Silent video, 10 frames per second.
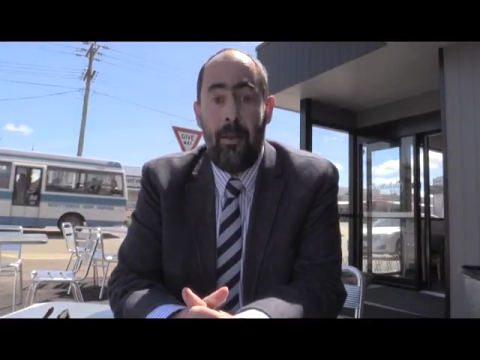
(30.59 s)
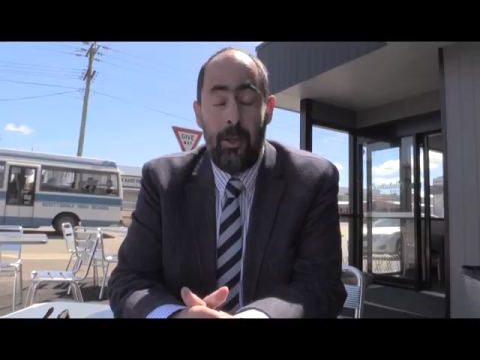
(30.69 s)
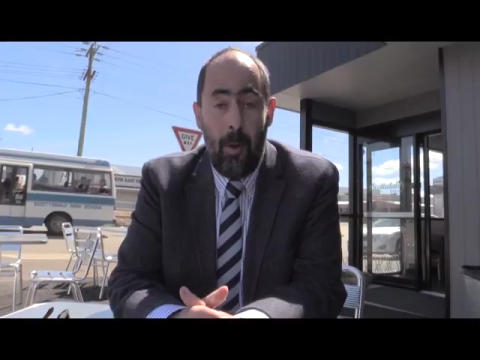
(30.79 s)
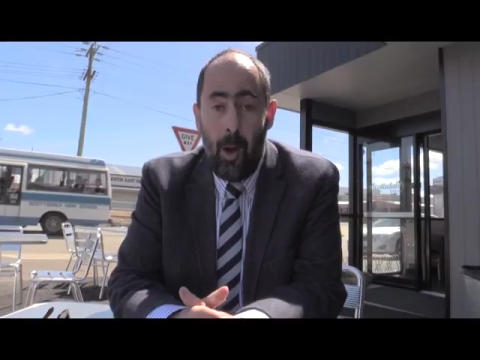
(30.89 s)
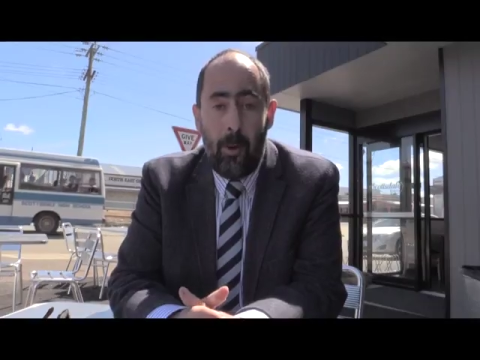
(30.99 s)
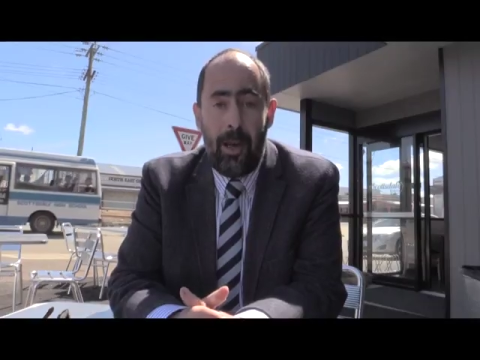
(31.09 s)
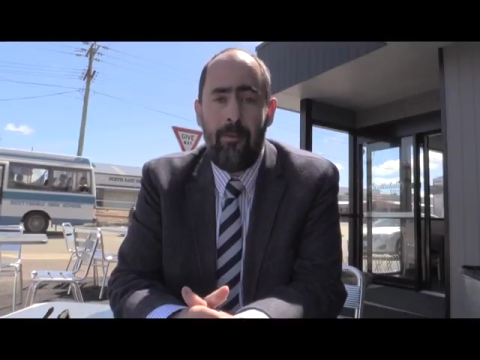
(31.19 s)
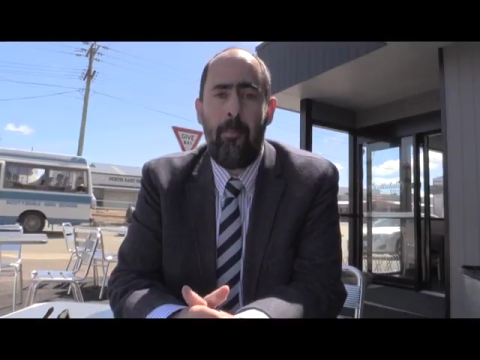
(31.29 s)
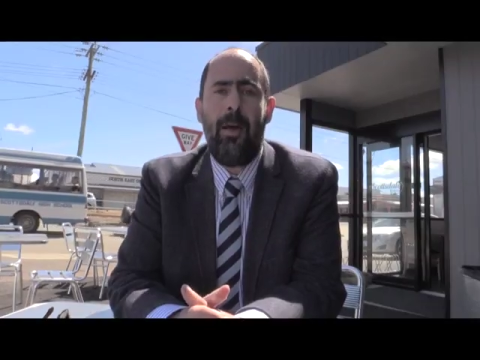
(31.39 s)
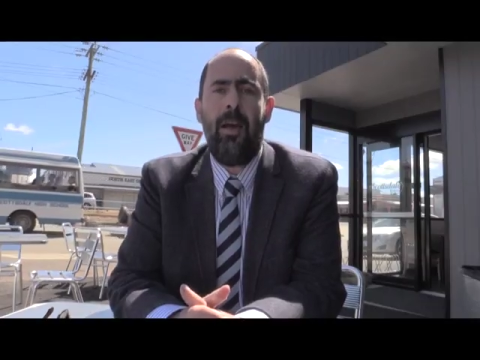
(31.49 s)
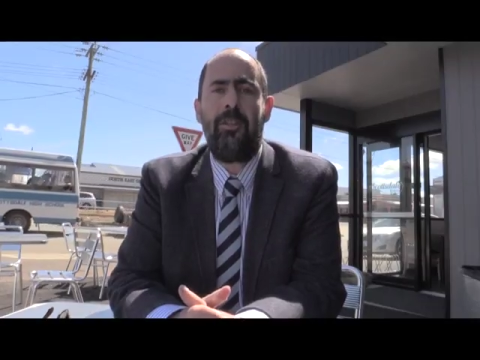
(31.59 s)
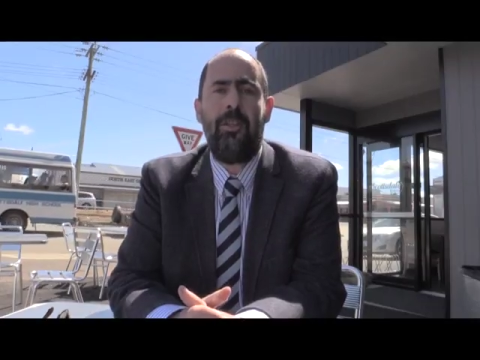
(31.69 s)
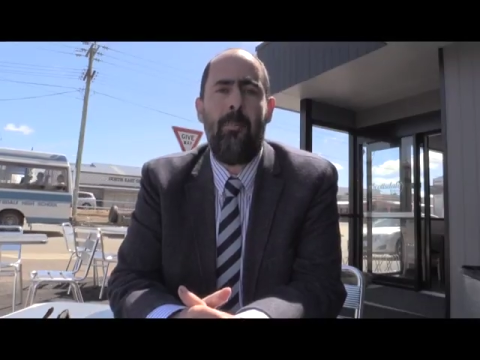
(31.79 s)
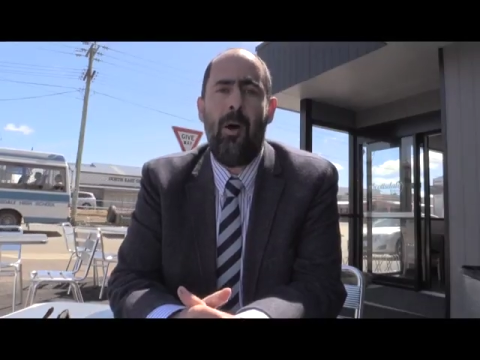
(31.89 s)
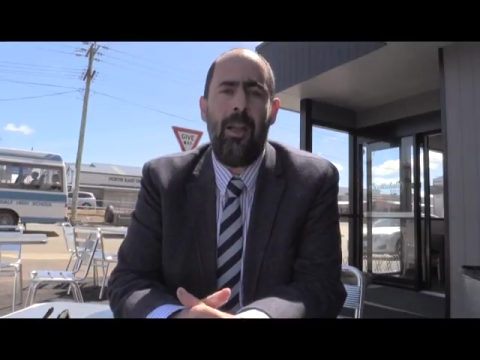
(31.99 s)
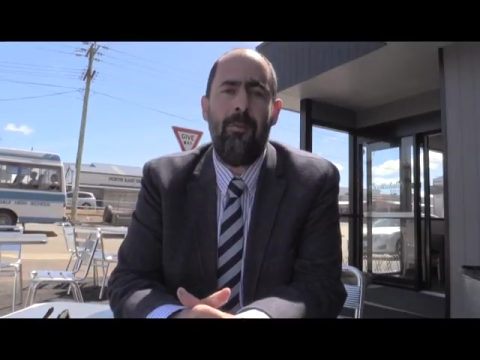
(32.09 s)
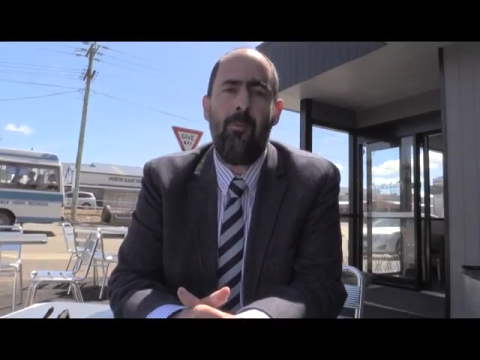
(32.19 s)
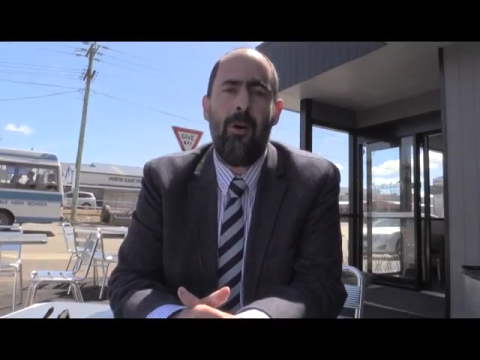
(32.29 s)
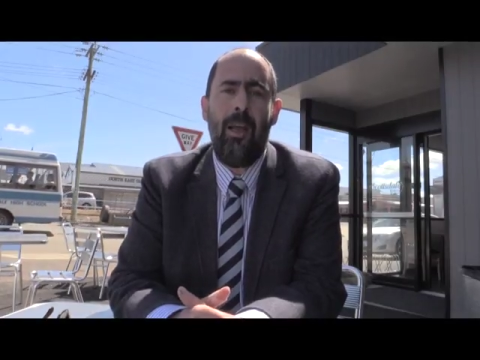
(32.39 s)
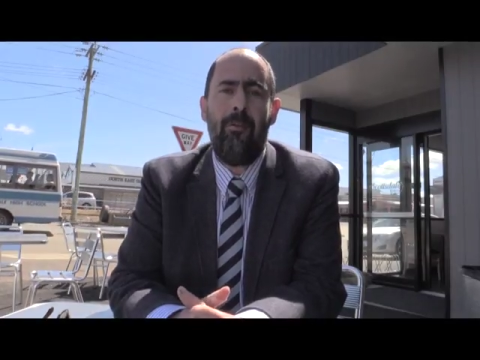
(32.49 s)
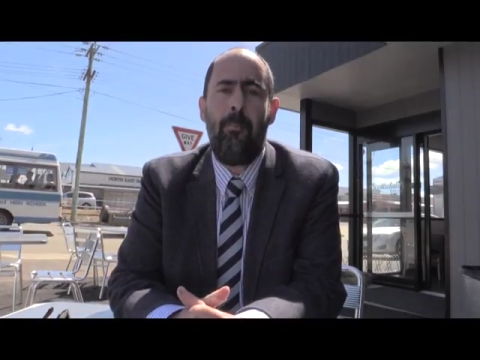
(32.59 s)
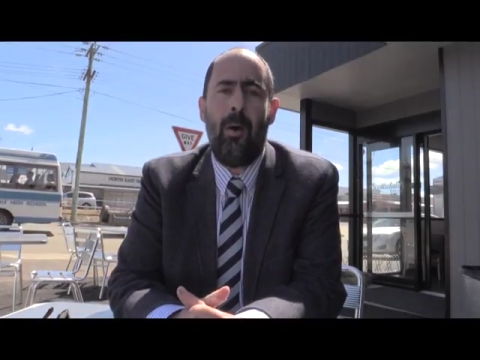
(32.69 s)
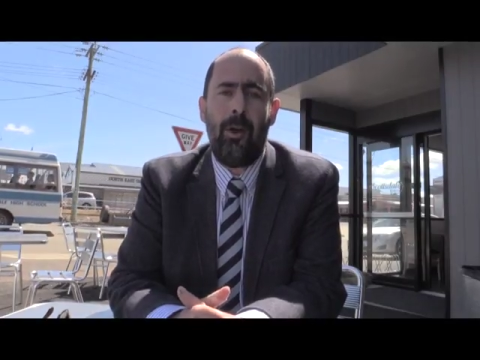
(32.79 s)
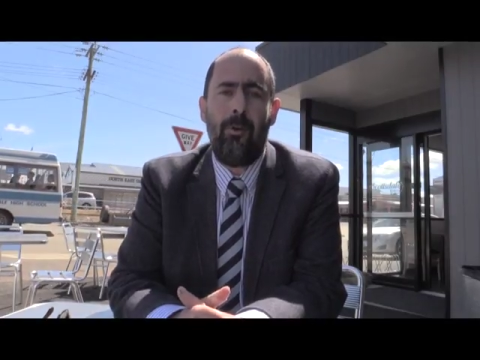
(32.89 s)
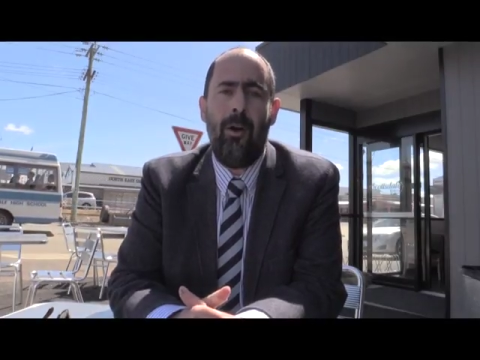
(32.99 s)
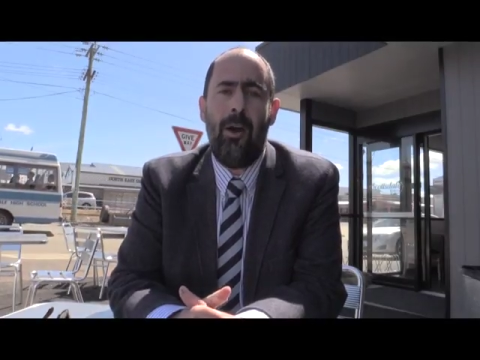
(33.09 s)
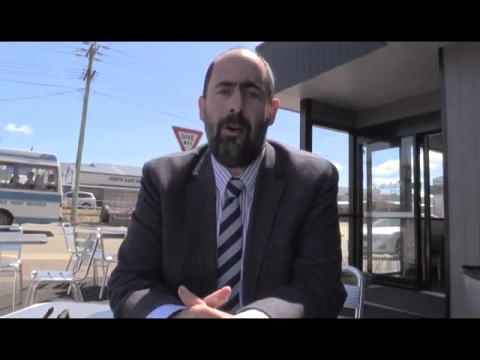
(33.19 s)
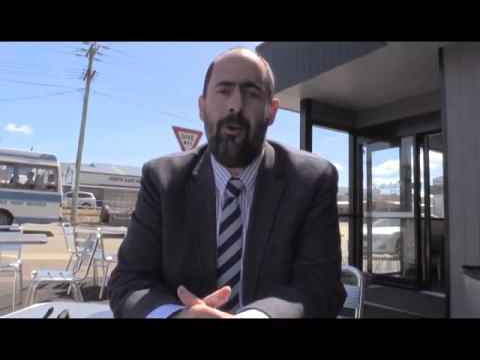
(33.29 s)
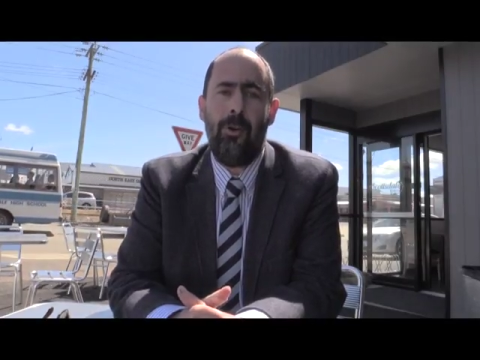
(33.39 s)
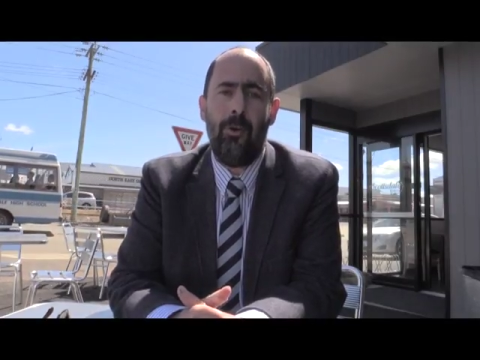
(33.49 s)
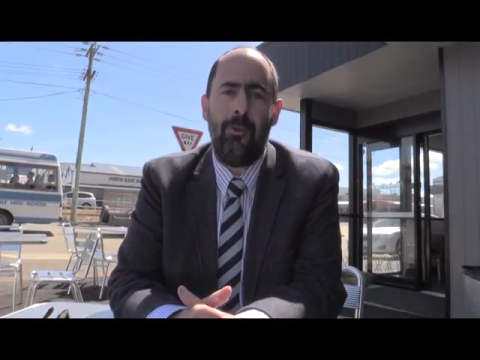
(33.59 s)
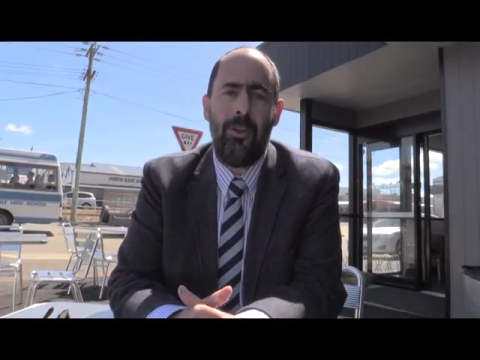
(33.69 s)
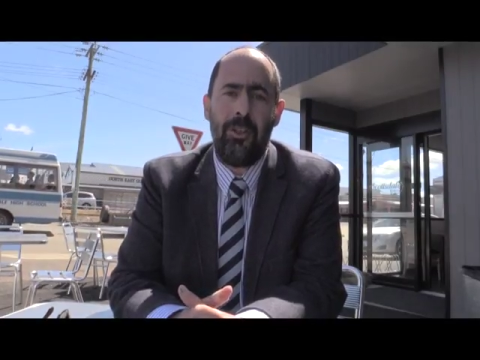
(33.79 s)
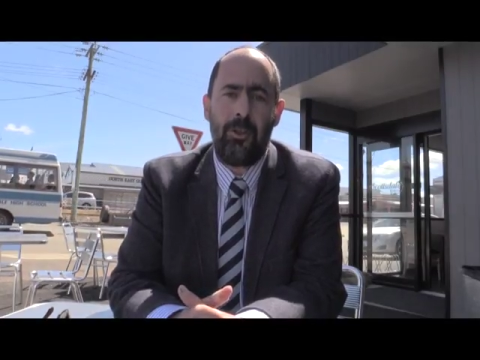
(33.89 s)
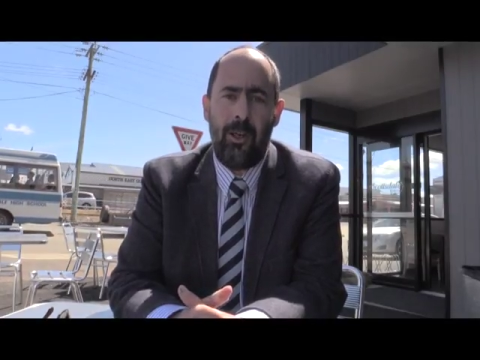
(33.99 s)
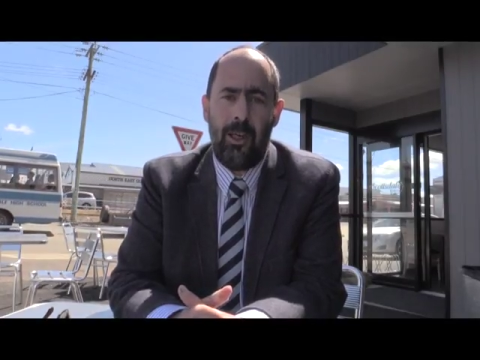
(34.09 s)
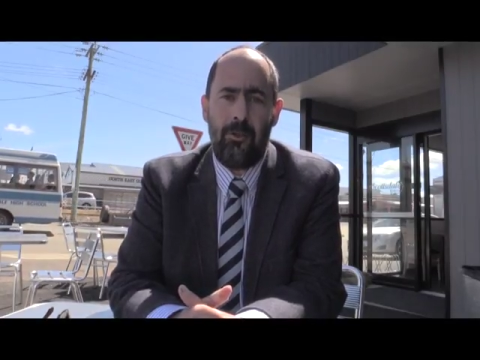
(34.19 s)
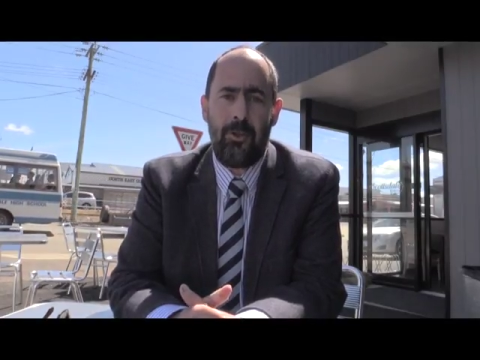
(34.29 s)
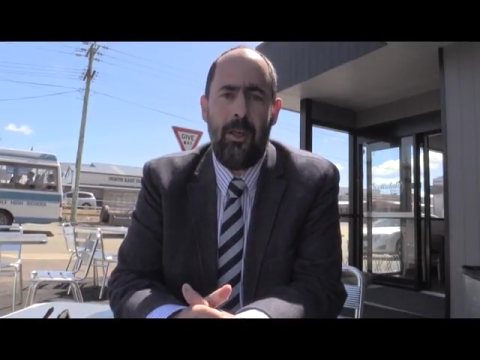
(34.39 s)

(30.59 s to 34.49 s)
You might want to have a pasty, you might even want to have a bike ride on the North East Trails.